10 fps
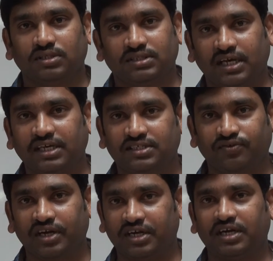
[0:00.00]
sine
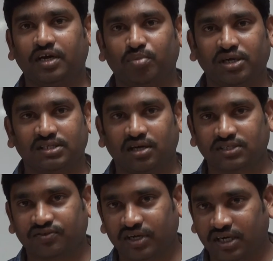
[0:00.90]
square theta plus
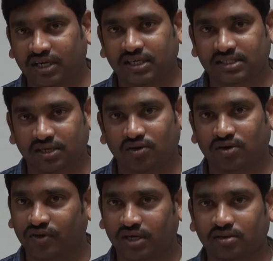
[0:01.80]
cos square theta is equal
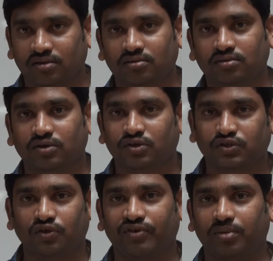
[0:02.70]
to 1.
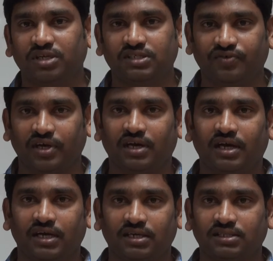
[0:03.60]
So from this we can
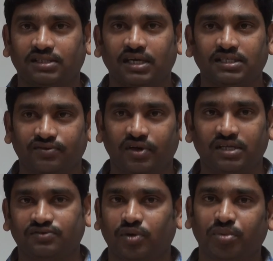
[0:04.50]
write sine square
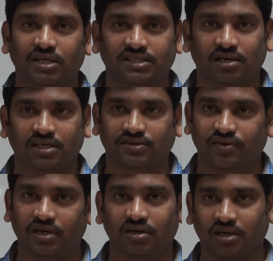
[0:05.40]
is 1 minus cos
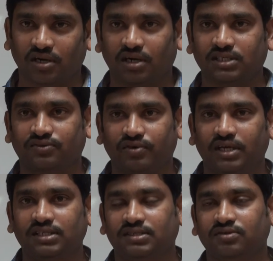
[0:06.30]
square, or cos
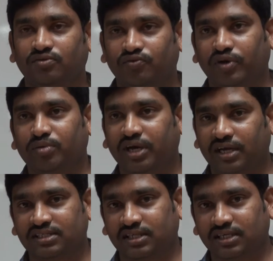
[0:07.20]
square is 1
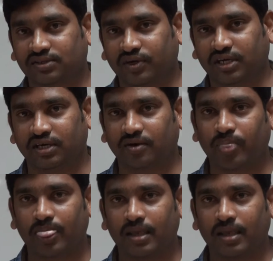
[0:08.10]
minus sine square theta.